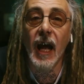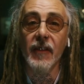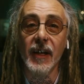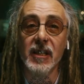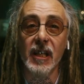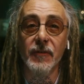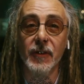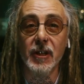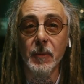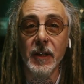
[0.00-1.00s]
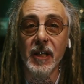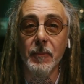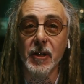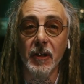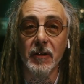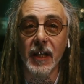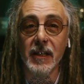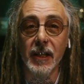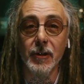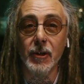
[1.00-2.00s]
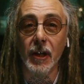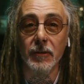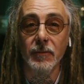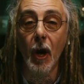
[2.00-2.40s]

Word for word: And that's it for this week's episode of That Tattoo Show.